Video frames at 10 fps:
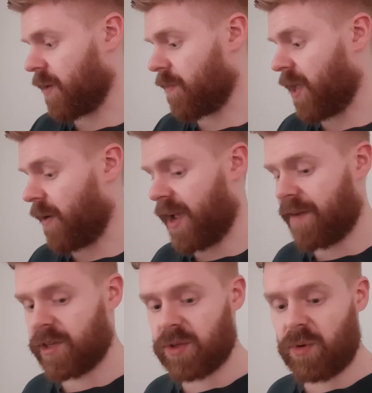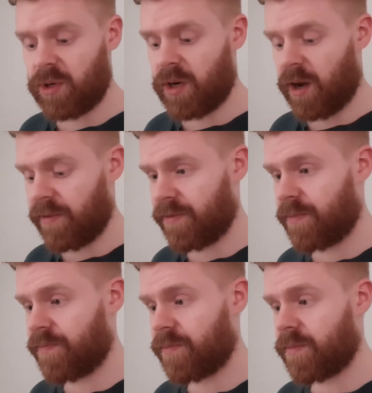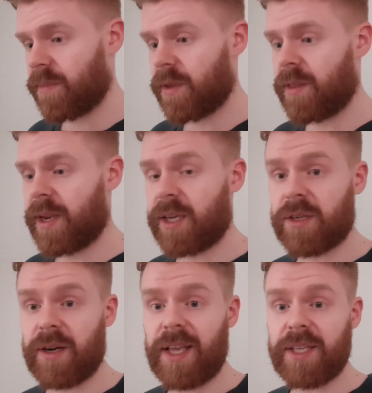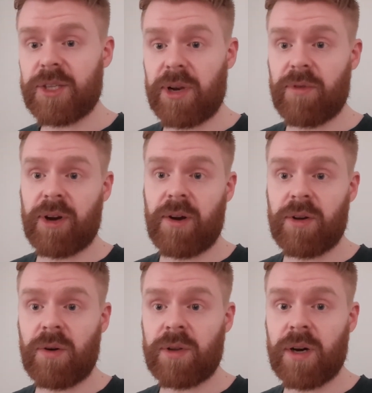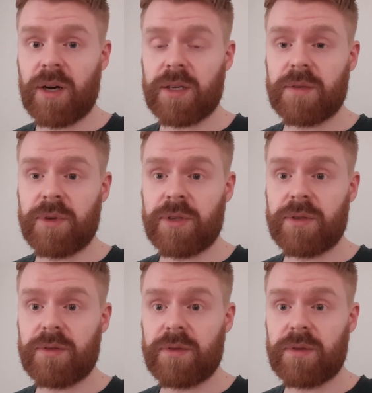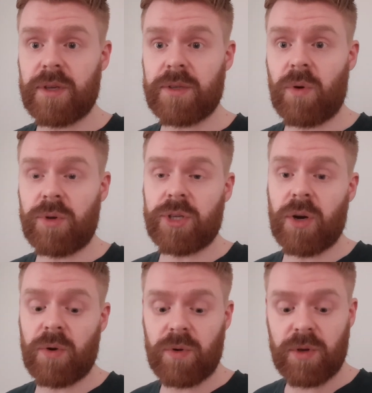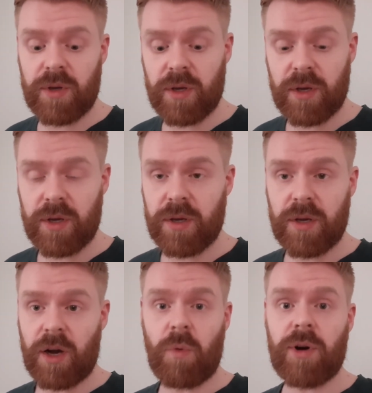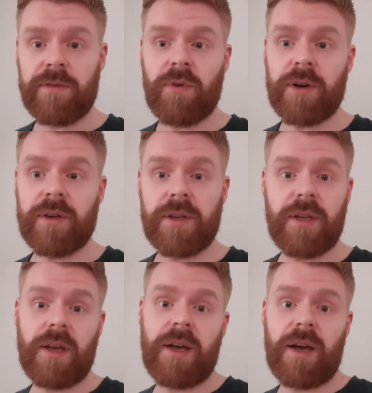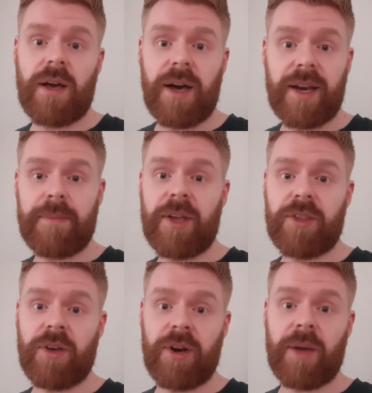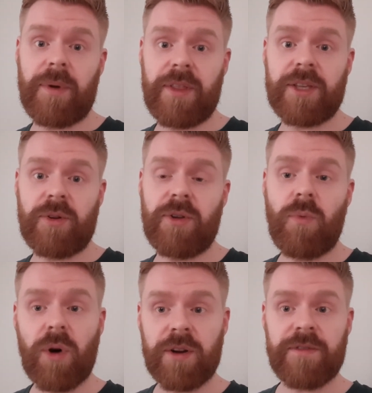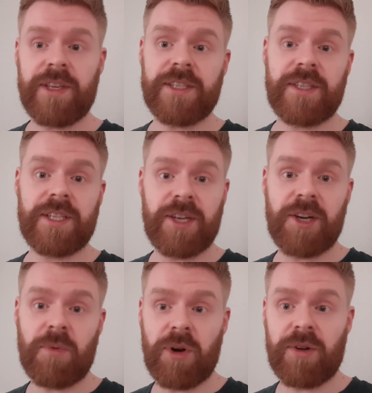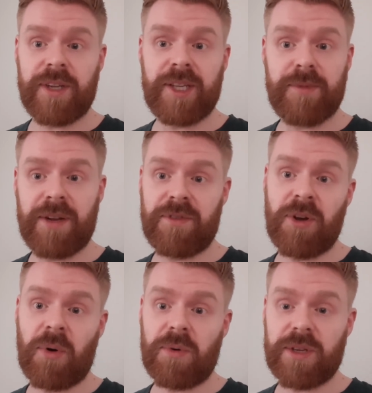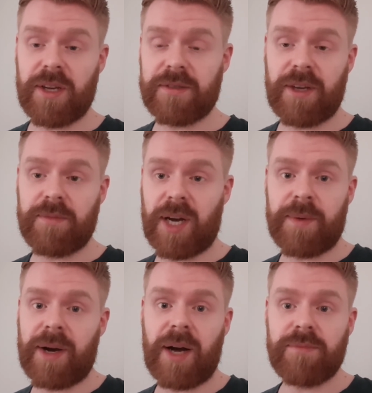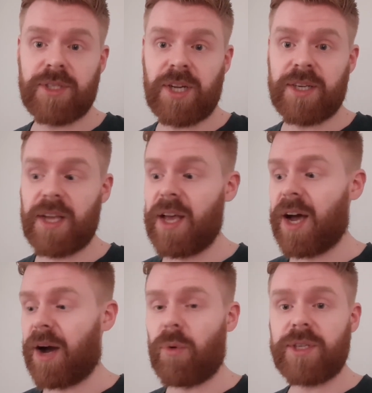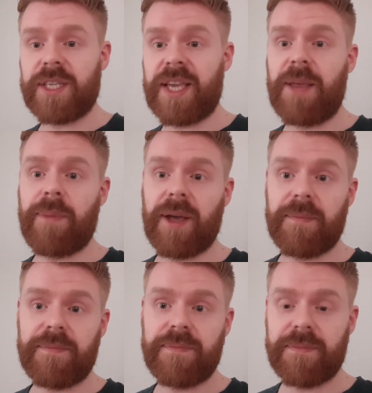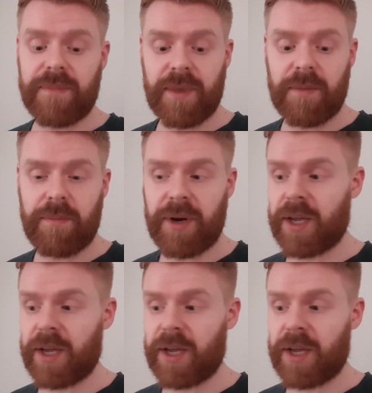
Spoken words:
Now, I have stalled enough. The next card is the 24 karat gold card, which is also a 1 of 1. I didn't mention it earlier, but there's only one of these in the entire world, and it's made of gold. I'm stunned. I want to keep it, but I